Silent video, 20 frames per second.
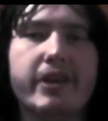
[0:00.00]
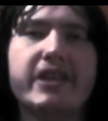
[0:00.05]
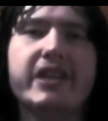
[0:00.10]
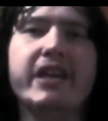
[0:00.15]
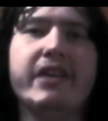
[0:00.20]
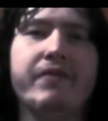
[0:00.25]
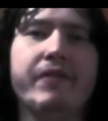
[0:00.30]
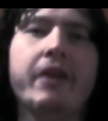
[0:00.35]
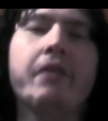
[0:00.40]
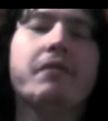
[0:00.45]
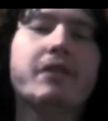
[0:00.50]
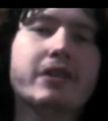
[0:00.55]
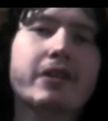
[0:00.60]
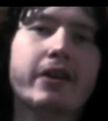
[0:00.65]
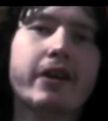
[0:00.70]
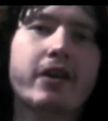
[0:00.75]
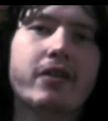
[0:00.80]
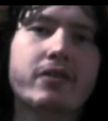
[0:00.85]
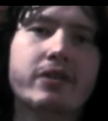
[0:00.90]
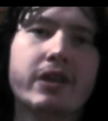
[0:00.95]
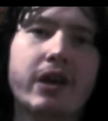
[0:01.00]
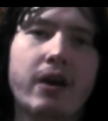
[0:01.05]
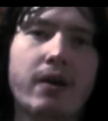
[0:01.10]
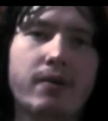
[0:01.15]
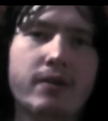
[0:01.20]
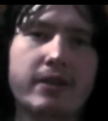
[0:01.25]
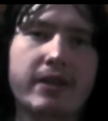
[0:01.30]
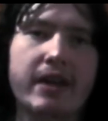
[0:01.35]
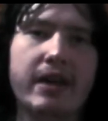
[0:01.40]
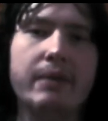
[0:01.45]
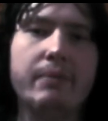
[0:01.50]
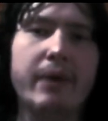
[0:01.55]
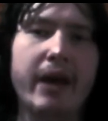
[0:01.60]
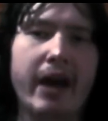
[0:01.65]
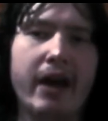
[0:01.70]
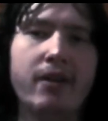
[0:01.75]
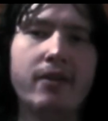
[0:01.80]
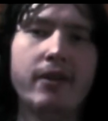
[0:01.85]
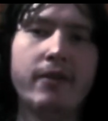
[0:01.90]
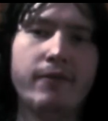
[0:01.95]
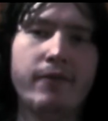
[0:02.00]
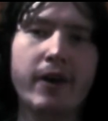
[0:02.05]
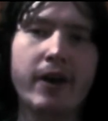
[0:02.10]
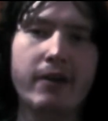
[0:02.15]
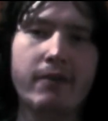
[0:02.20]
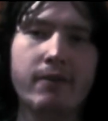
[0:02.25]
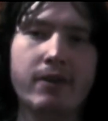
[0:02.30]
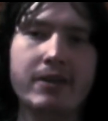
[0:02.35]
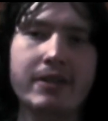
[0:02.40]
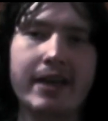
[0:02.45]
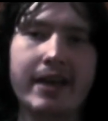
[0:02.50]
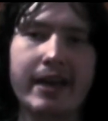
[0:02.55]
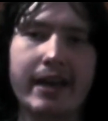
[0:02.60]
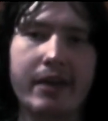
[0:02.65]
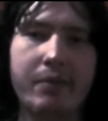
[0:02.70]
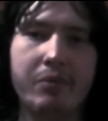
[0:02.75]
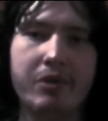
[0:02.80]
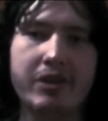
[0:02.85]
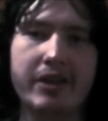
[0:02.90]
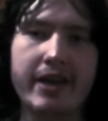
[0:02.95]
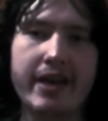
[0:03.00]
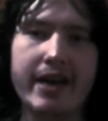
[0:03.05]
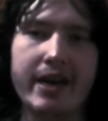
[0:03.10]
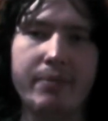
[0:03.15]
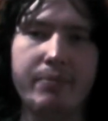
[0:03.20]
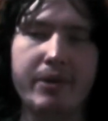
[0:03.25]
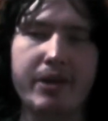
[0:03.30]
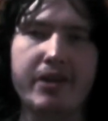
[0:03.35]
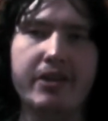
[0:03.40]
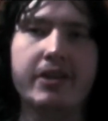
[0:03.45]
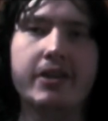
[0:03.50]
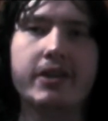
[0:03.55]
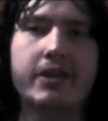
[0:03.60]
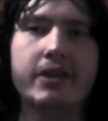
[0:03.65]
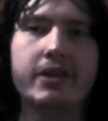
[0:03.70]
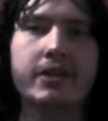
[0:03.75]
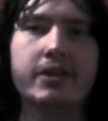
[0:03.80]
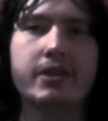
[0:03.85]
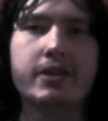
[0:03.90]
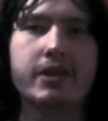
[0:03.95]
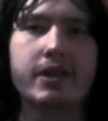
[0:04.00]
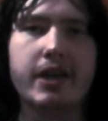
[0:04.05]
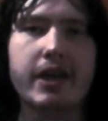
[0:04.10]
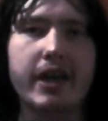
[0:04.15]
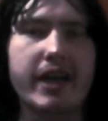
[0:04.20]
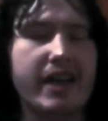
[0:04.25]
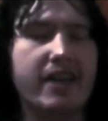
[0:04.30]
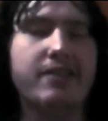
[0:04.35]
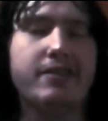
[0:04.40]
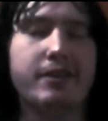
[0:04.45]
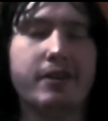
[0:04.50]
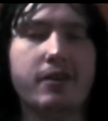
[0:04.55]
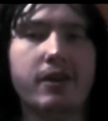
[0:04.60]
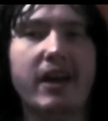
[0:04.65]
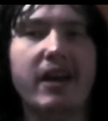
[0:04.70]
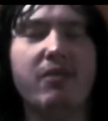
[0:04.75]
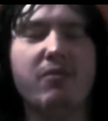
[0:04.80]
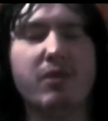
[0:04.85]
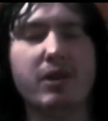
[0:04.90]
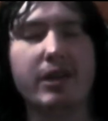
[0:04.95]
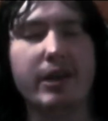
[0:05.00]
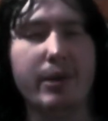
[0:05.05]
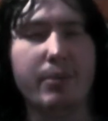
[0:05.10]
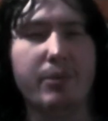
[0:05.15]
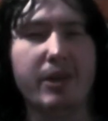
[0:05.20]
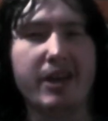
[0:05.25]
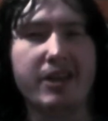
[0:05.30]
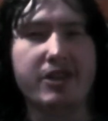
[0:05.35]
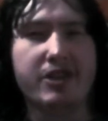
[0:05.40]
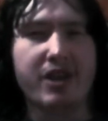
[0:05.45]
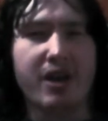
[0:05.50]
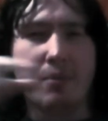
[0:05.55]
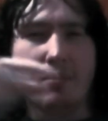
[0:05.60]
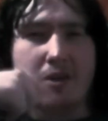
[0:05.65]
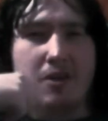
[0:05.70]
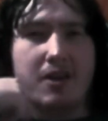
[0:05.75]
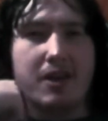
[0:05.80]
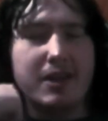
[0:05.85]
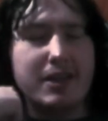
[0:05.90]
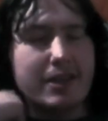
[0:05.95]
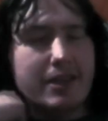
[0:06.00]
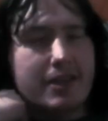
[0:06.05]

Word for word: If he was a ghost the whole time, how the fuck was that able to happen? Answer that one, M. Night Shyamalan.